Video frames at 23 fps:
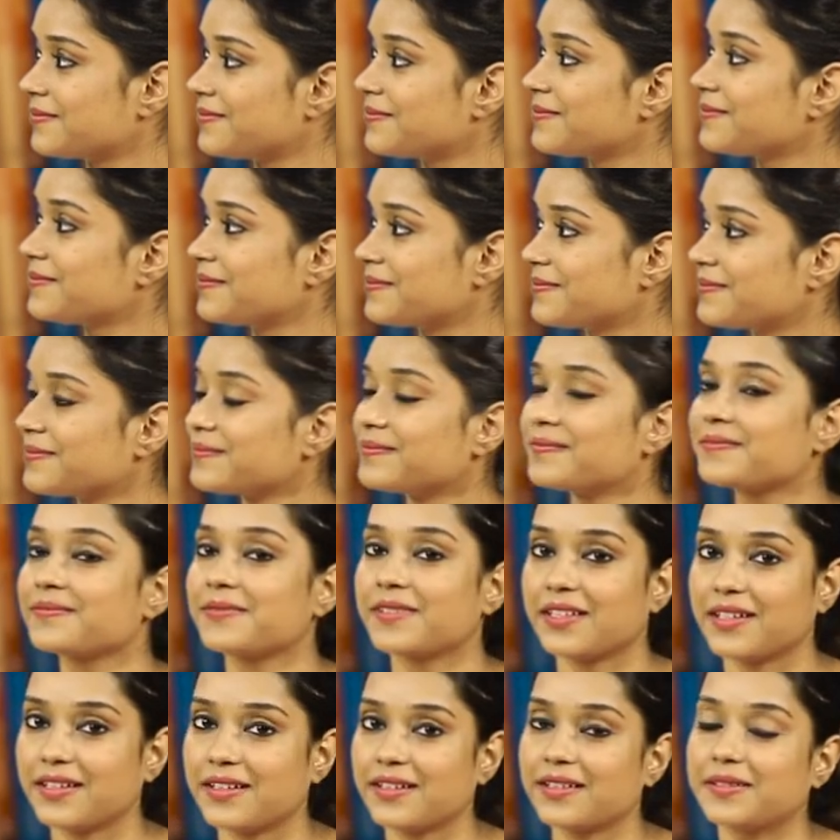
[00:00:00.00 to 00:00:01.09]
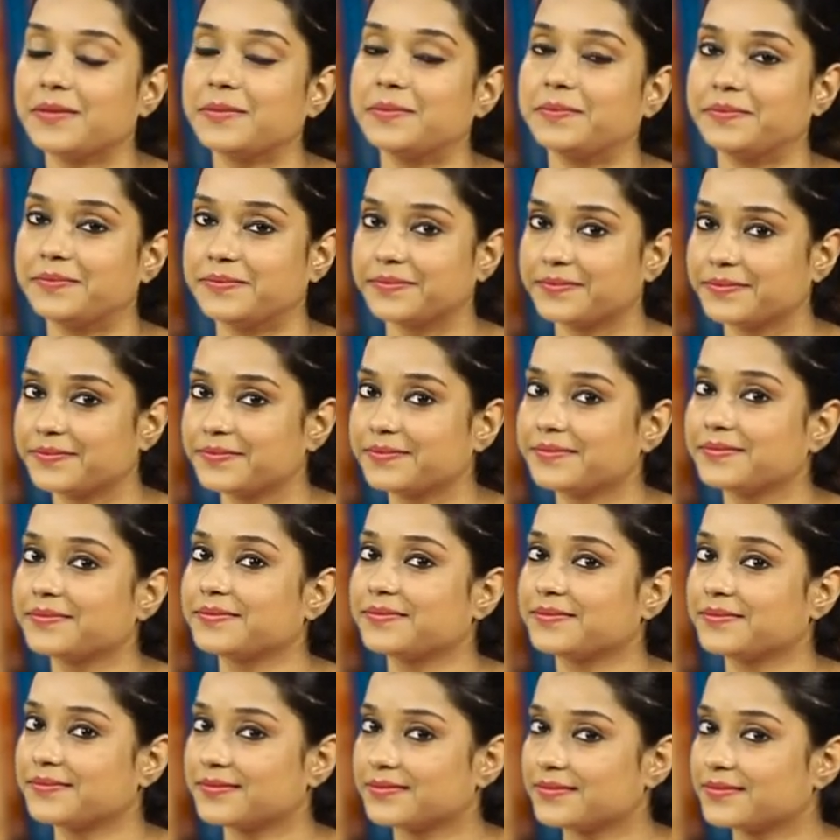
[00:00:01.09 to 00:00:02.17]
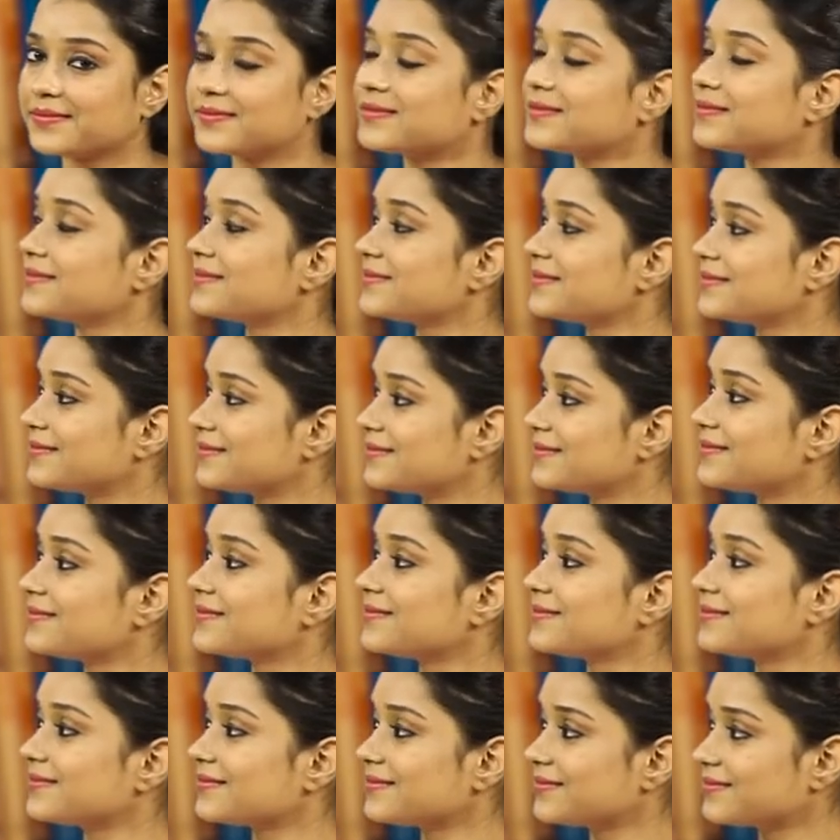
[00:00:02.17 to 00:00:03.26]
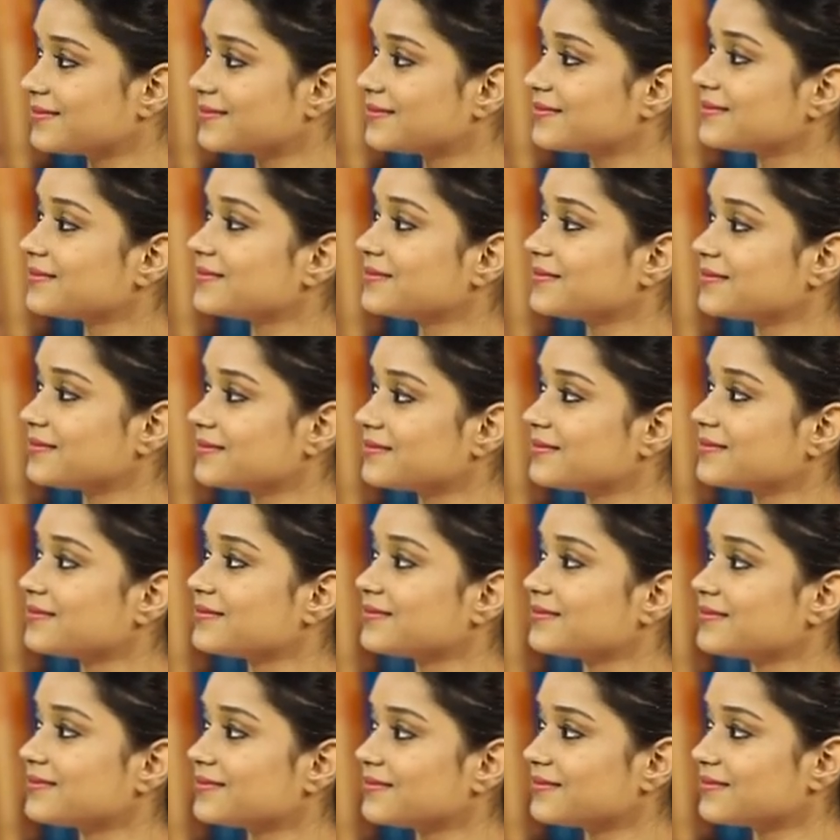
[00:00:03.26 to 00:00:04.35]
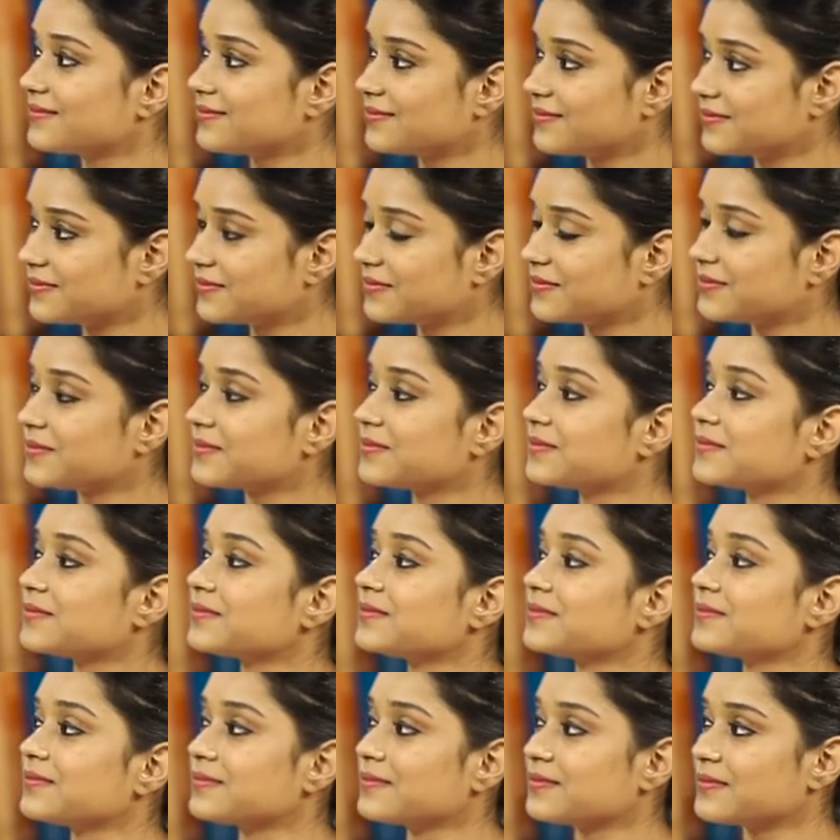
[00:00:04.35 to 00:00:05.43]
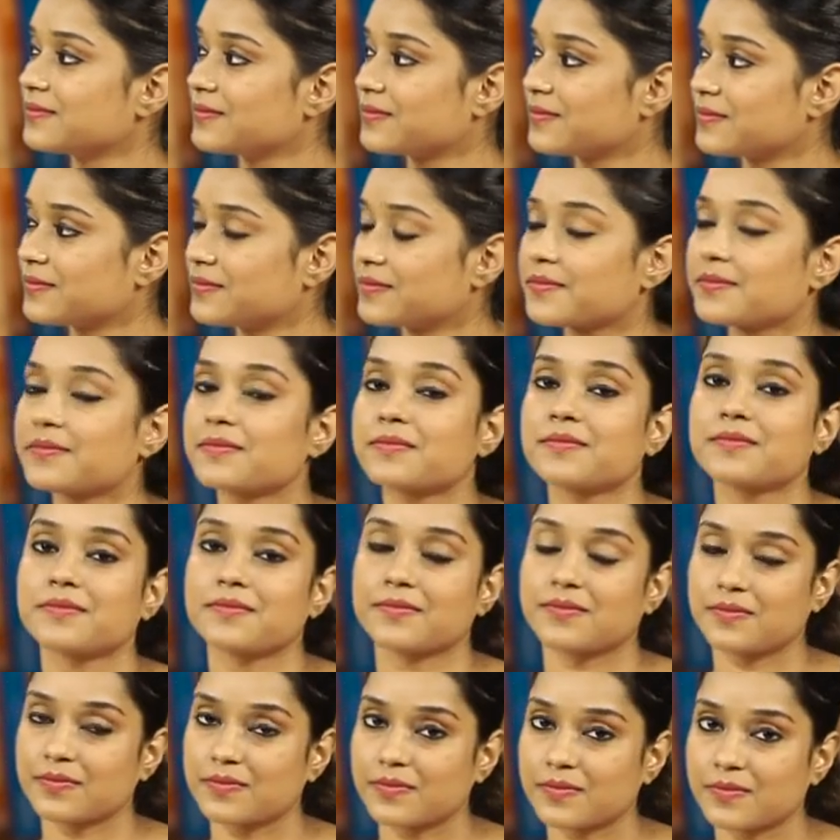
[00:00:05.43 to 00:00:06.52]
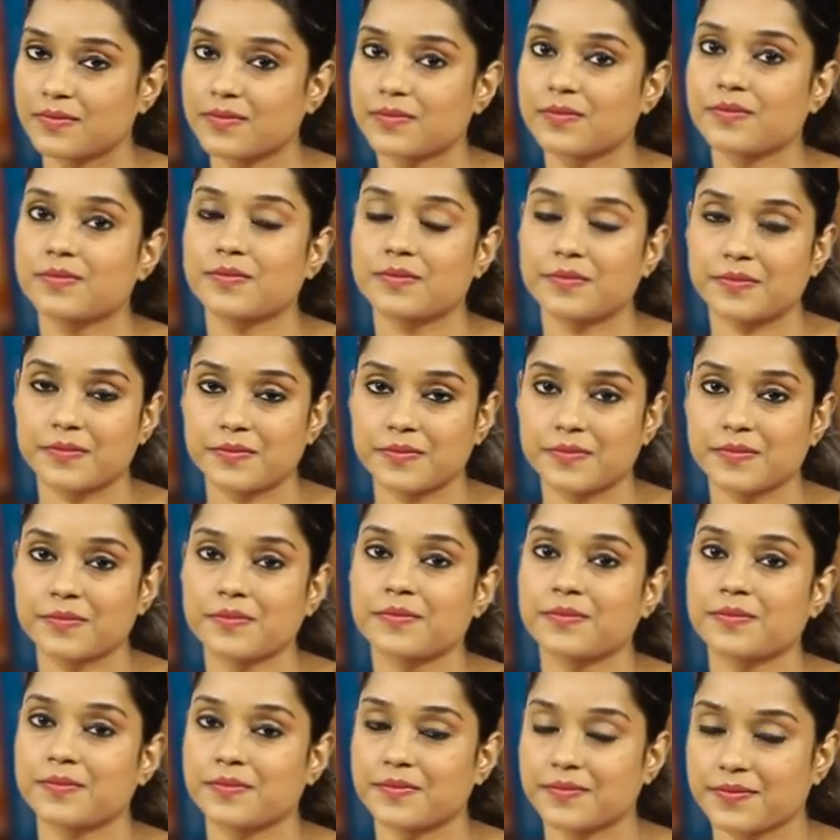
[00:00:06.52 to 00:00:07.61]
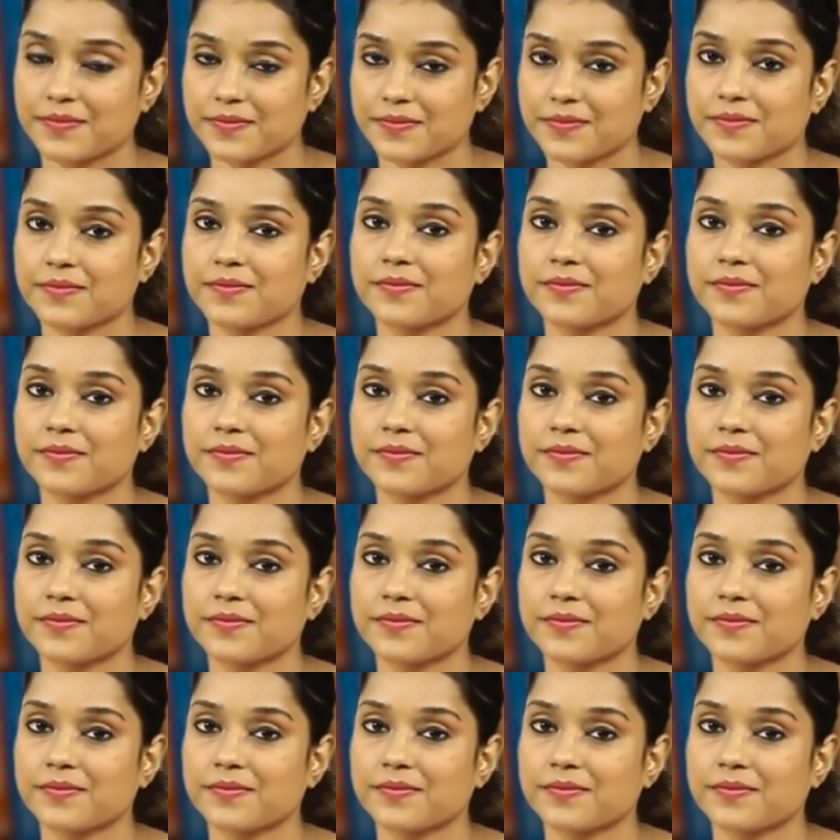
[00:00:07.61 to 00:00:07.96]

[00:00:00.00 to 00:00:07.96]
No words are spoken by the person on screen.